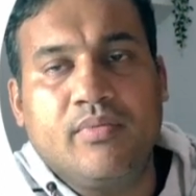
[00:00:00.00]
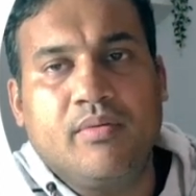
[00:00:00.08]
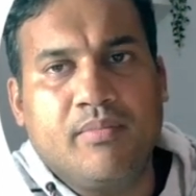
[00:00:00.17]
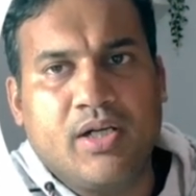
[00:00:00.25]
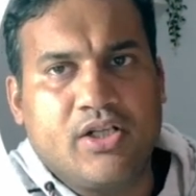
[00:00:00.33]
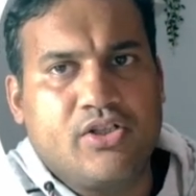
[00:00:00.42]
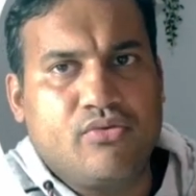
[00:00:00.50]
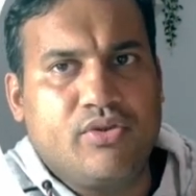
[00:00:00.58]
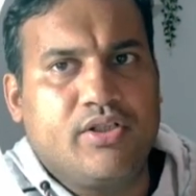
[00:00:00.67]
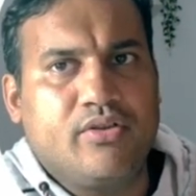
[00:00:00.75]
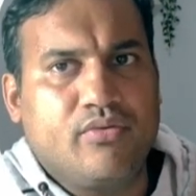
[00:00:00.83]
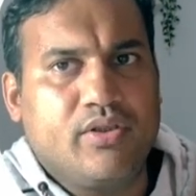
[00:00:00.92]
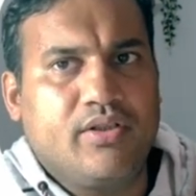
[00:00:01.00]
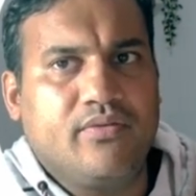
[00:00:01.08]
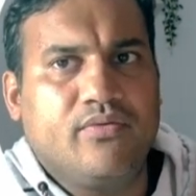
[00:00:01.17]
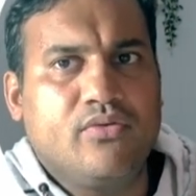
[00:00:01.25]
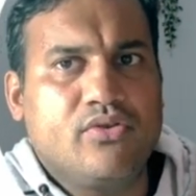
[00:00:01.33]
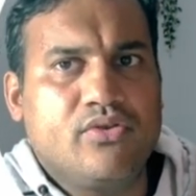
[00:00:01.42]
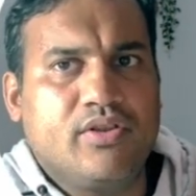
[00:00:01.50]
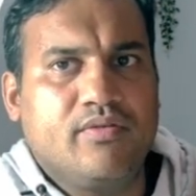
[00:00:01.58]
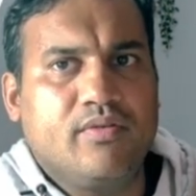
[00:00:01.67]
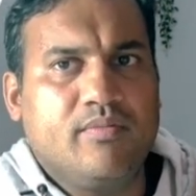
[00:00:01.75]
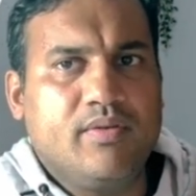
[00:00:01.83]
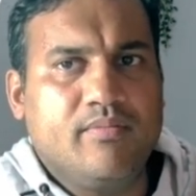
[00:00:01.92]
March 2024, so it
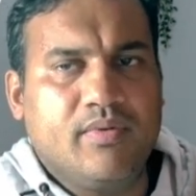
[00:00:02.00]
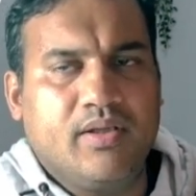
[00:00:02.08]
will be